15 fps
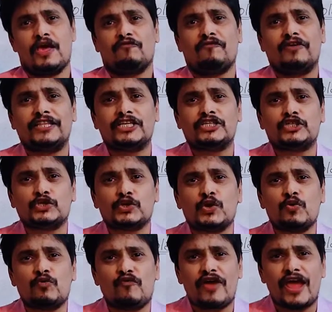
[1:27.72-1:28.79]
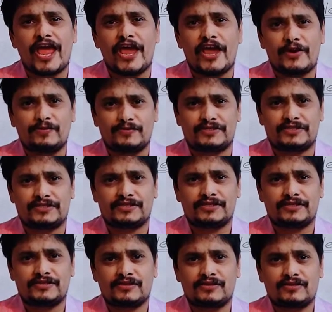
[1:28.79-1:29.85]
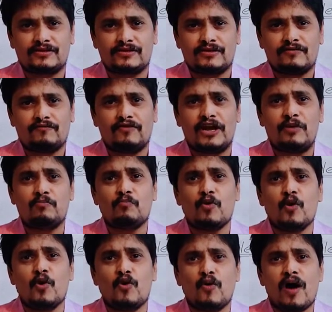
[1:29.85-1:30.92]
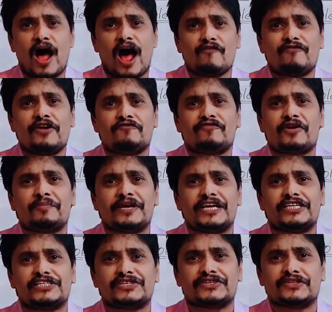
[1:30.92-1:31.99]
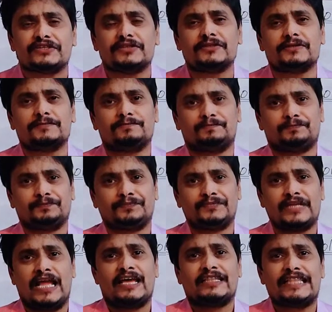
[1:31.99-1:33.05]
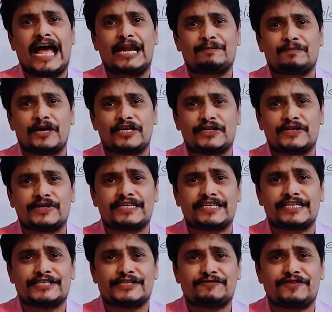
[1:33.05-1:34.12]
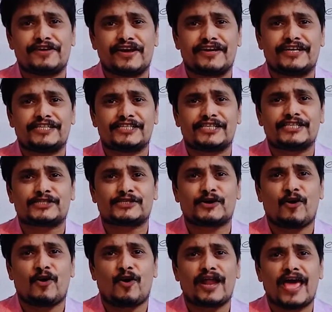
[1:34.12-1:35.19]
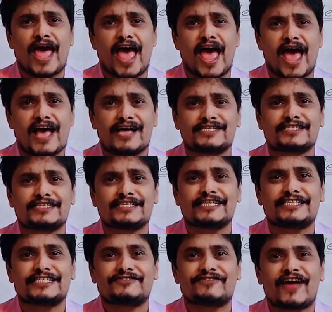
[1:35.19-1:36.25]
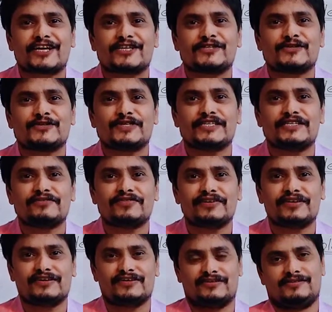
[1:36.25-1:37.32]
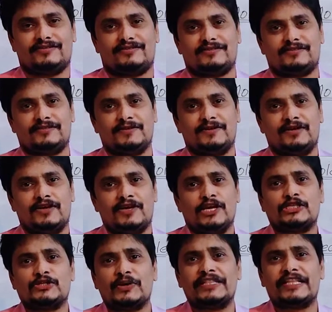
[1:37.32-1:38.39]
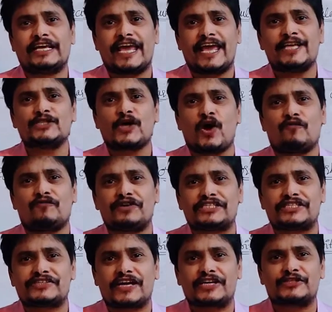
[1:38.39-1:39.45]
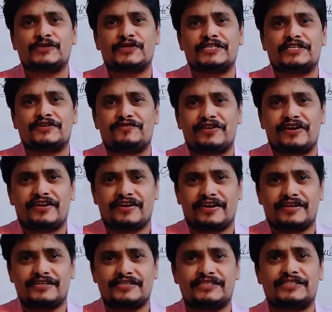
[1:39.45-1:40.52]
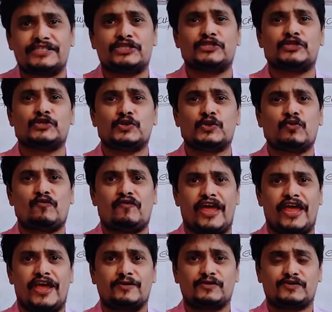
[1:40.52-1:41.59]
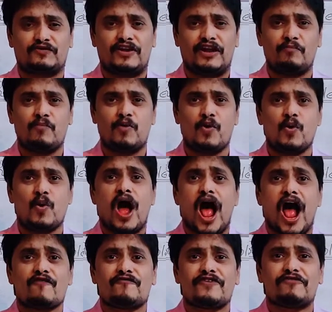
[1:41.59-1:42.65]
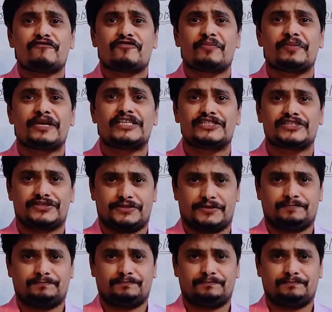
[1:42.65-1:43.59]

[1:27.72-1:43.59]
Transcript: when the two waves will move away from each other, that particular interference is called as destructive interference. So in the case of destructive interference, the two waves will move away from each other.